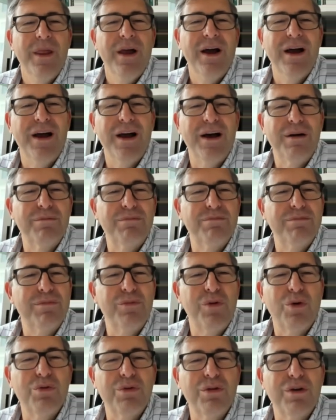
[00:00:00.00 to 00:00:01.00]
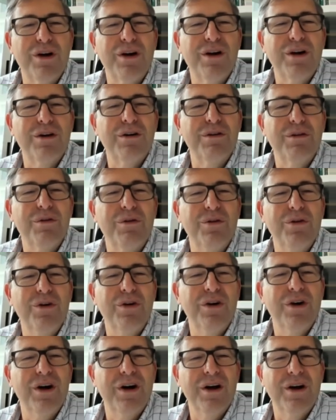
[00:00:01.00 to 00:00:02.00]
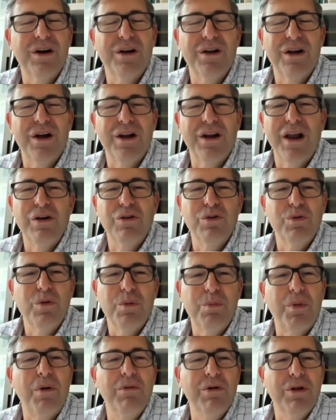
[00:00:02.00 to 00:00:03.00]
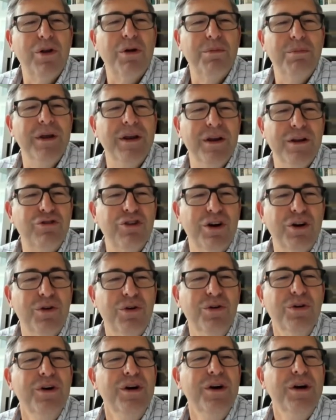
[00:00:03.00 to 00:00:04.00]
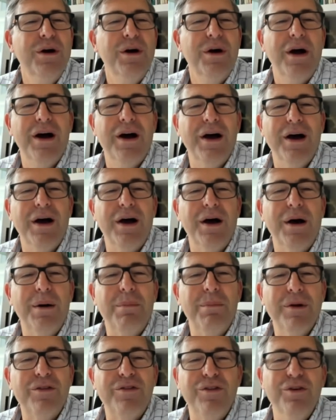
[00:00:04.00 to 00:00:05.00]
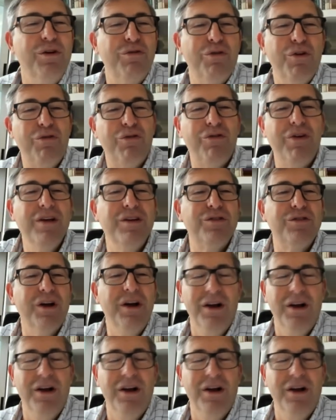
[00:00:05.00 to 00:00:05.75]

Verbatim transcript: uh, well, uh, uh, a lion would probably not be in the jungle, but still, if we faced